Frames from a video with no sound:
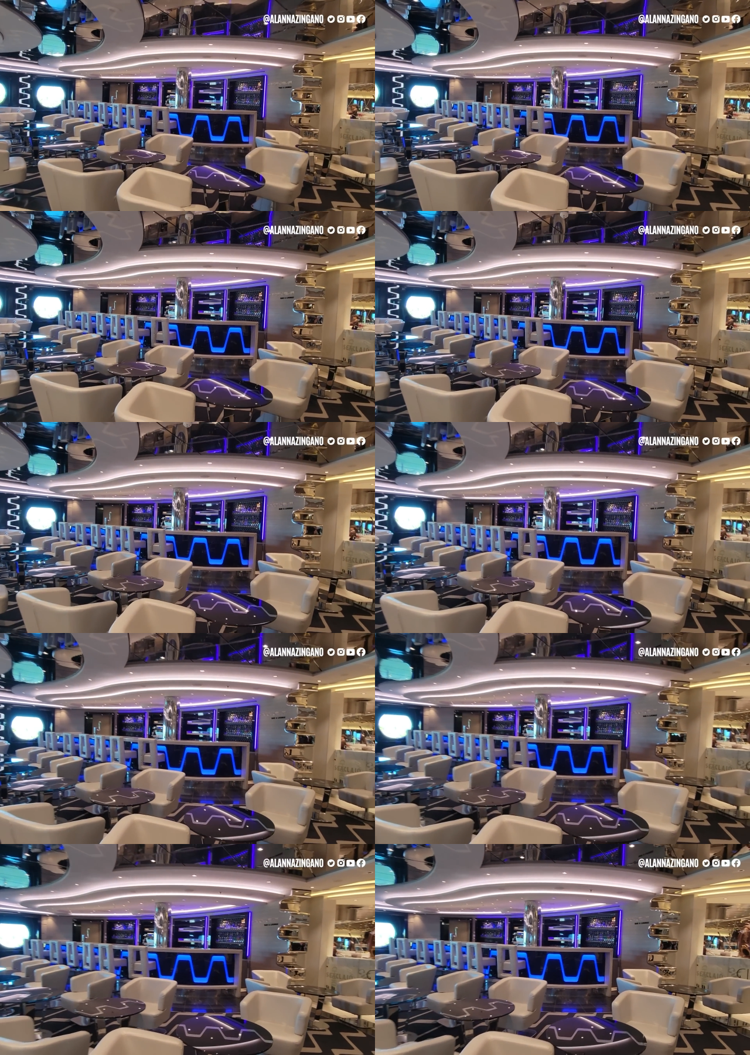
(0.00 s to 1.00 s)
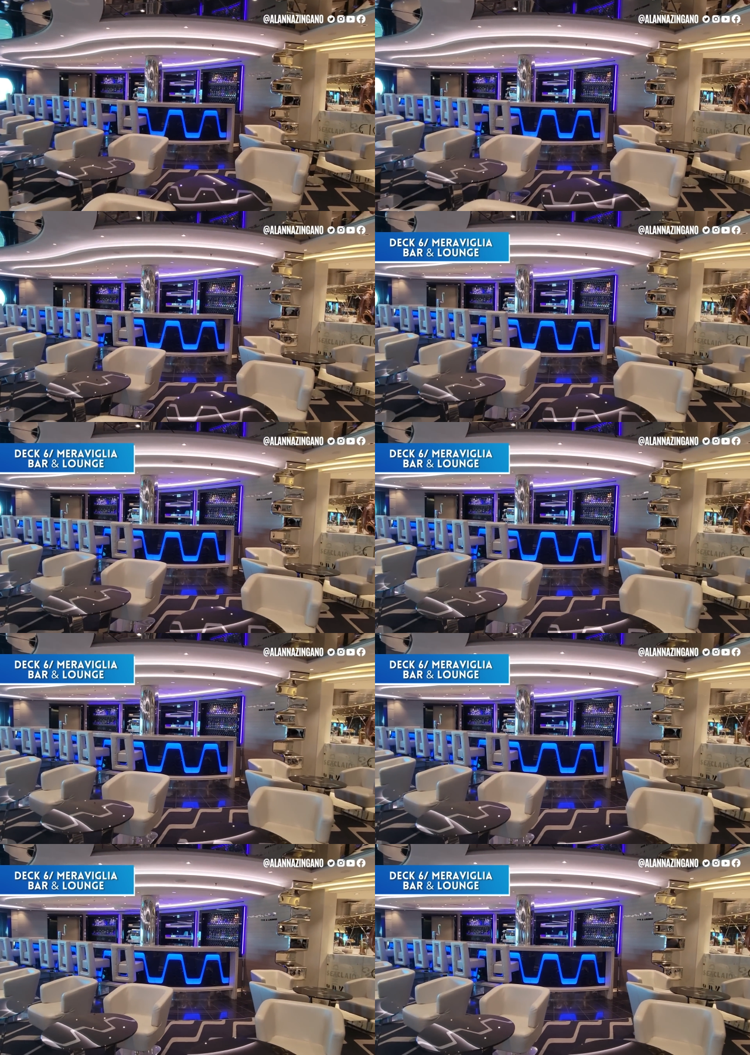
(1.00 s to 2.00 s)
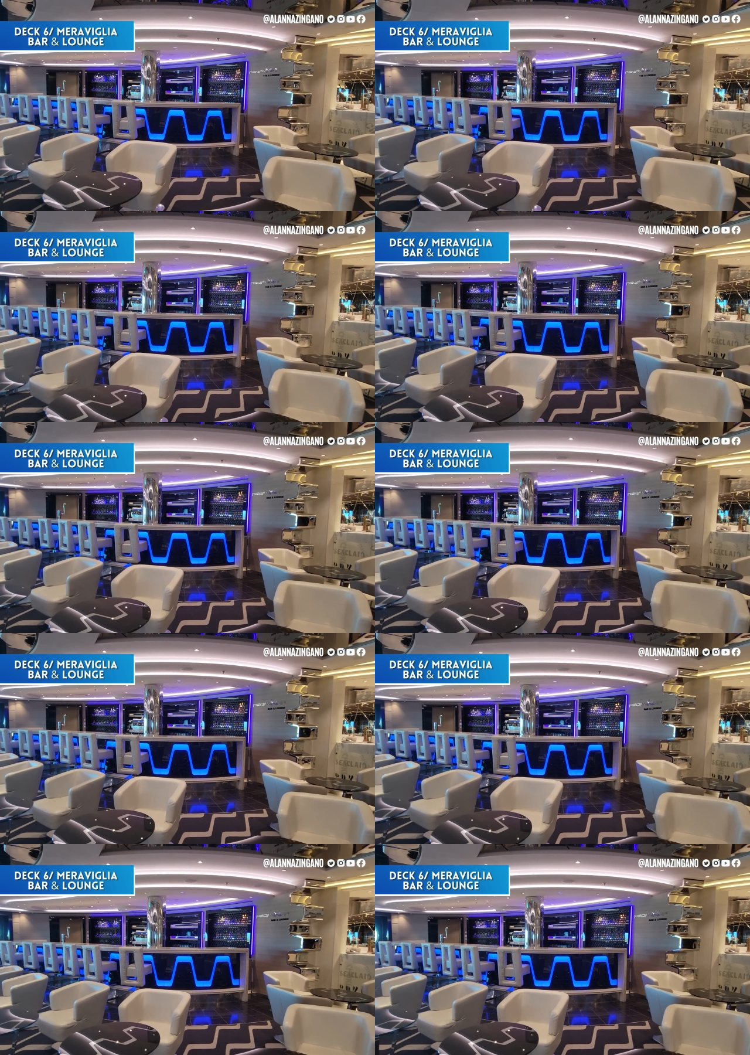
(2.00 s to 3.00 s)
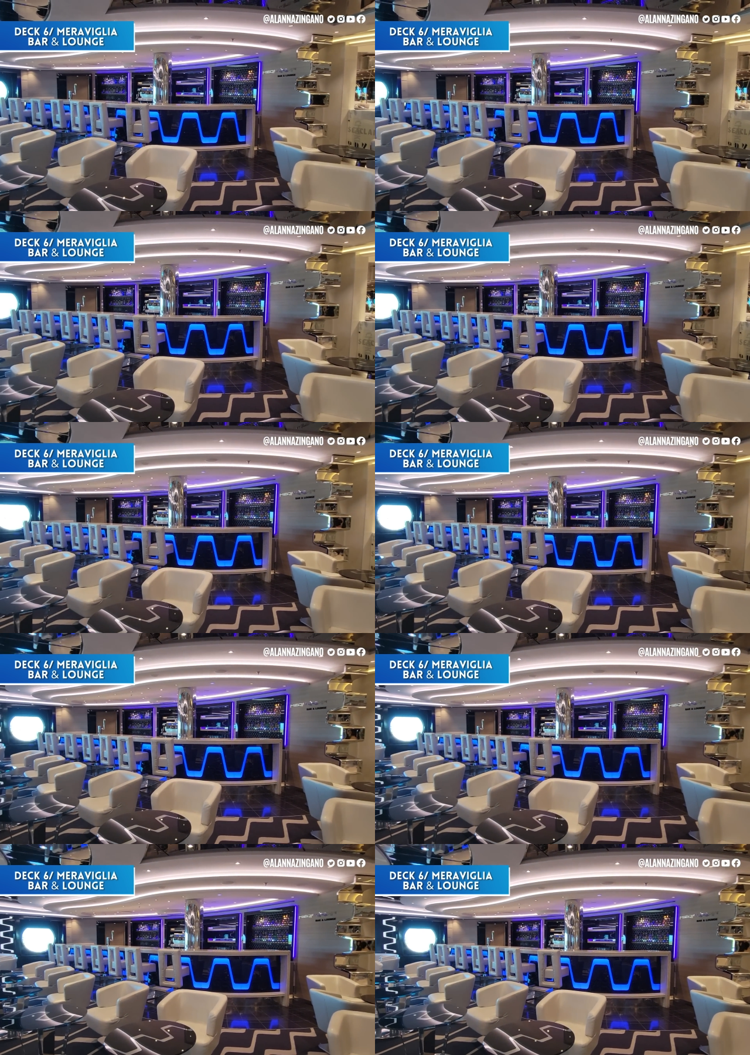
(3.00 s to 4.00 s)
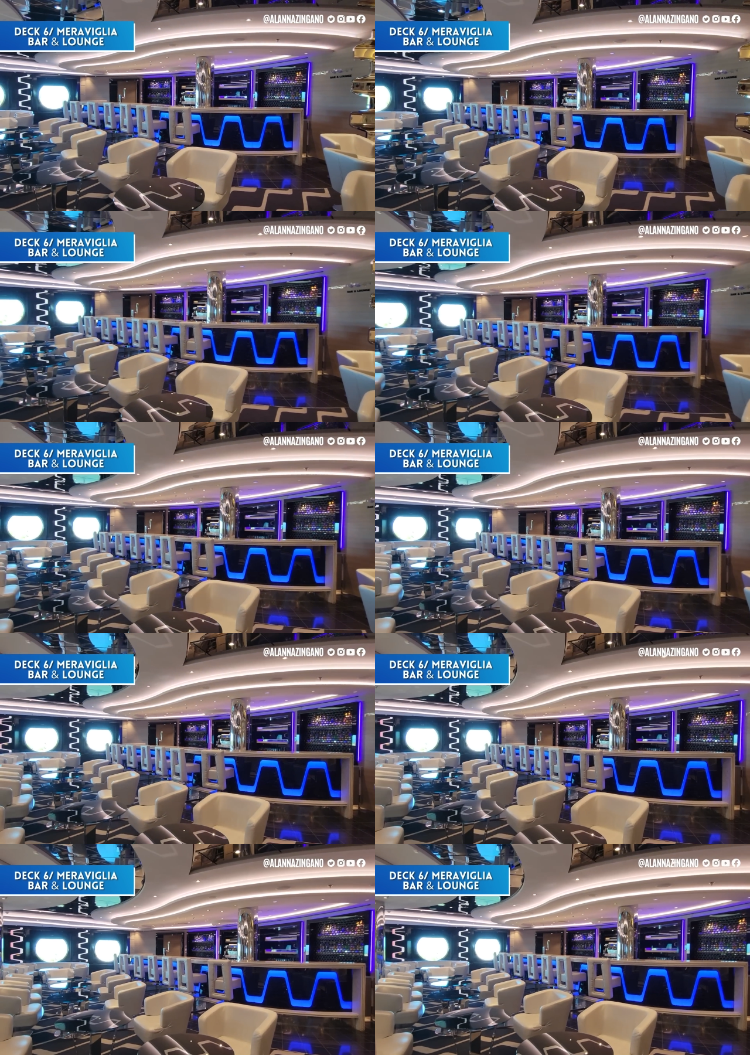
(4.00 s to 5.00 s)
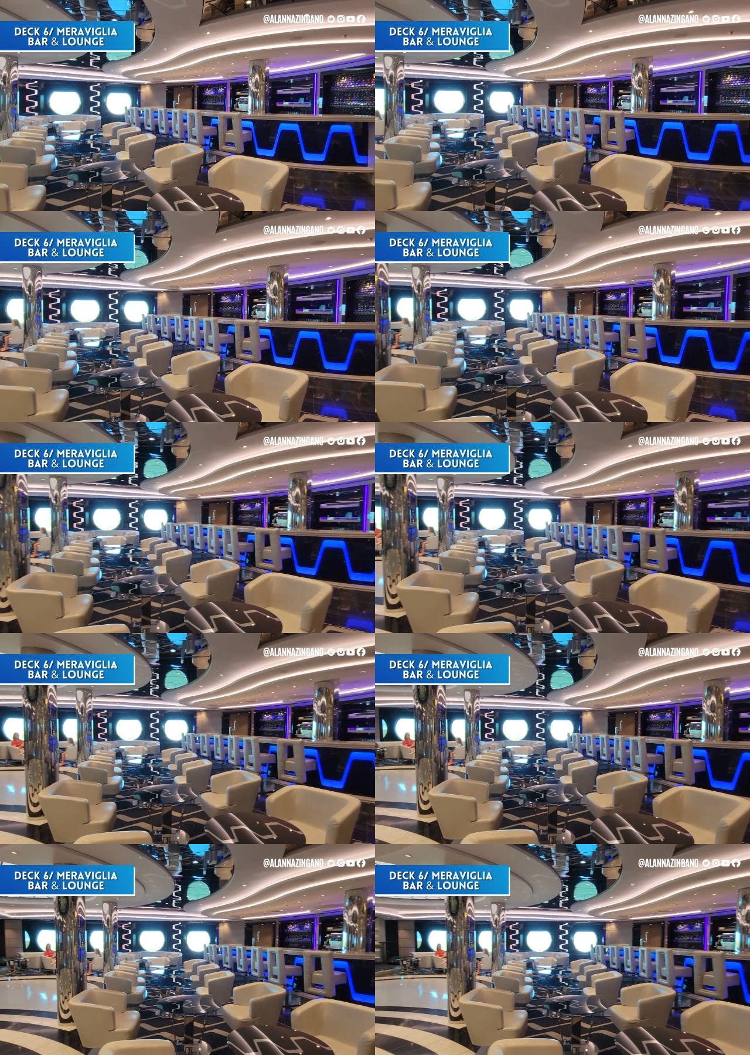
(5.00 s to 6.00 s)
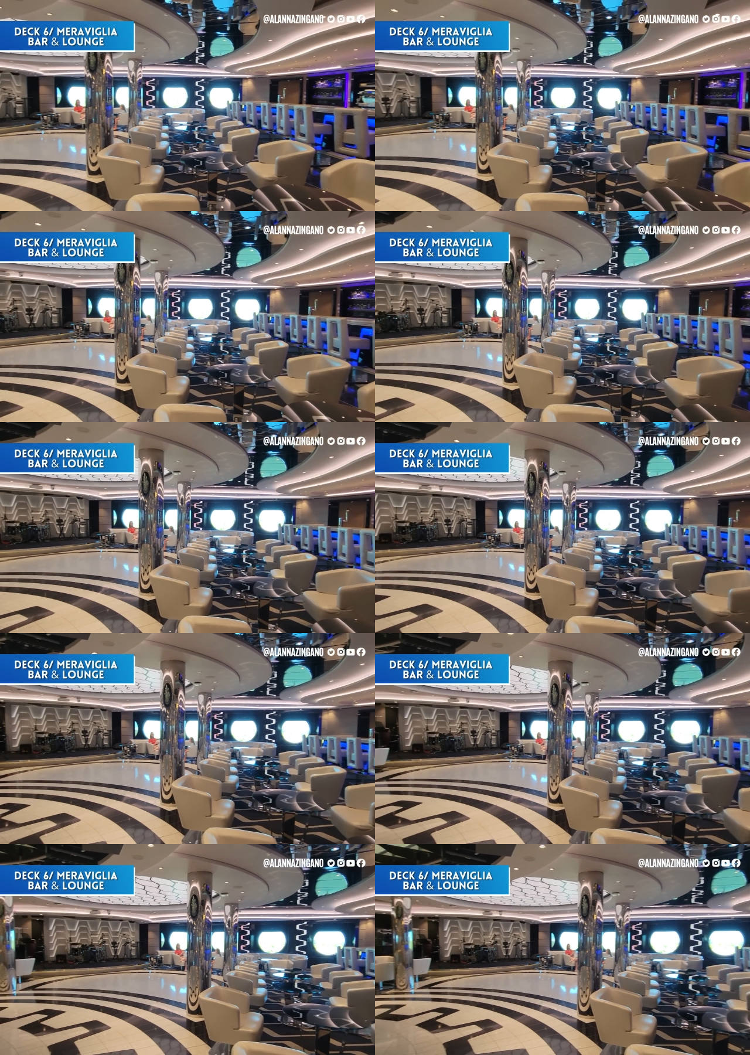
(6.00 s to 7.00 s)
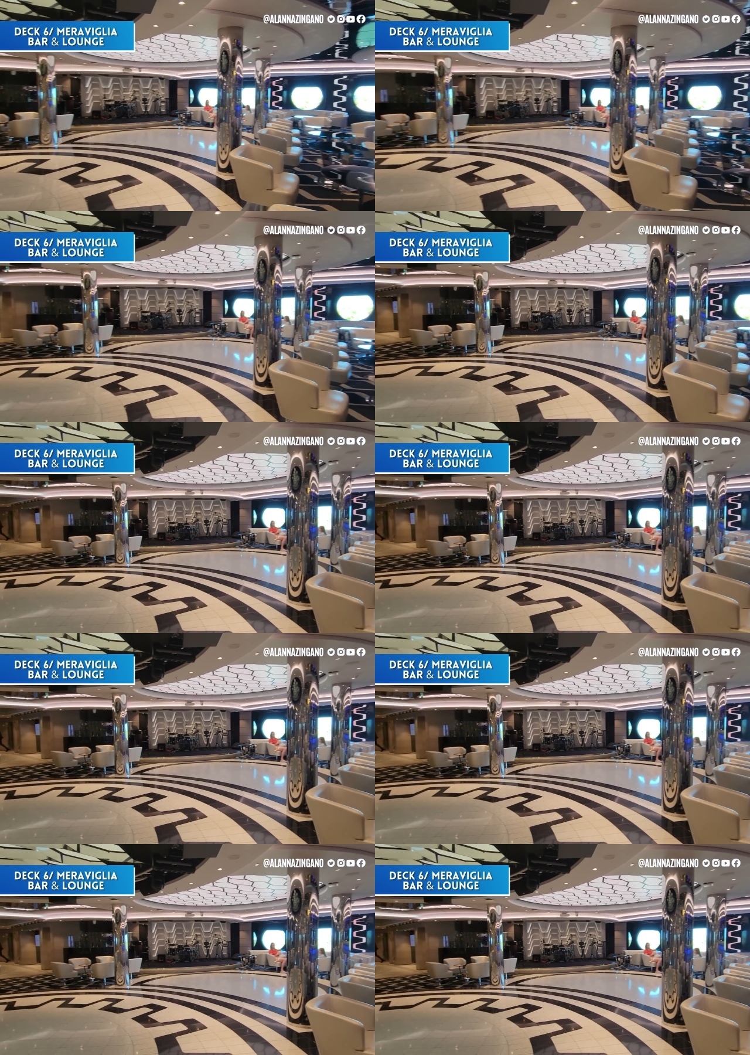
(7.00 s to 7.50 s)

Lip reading: No face is visible, so there are no lips to read.